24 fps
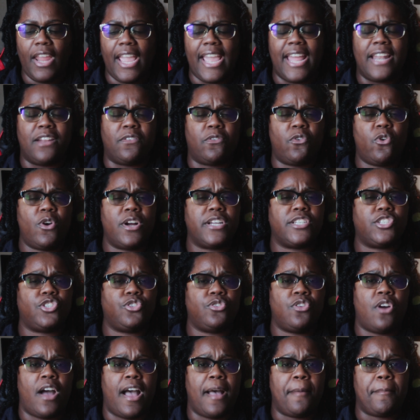And of course,
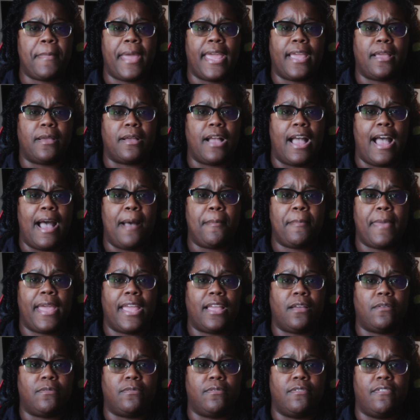you know, I
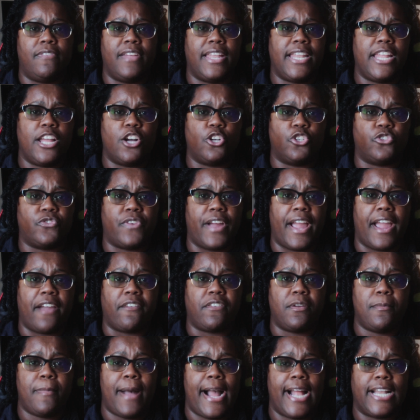make videos for
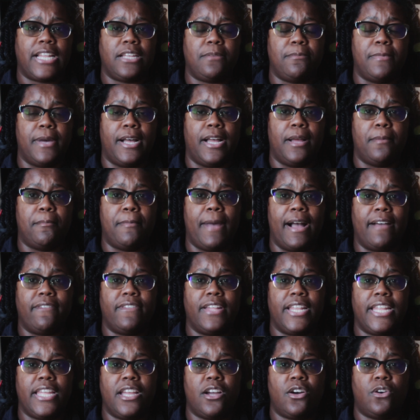everybody, but my
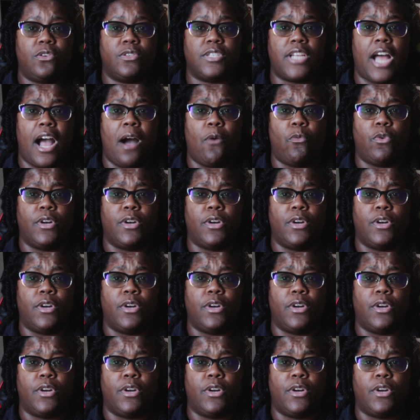videos, I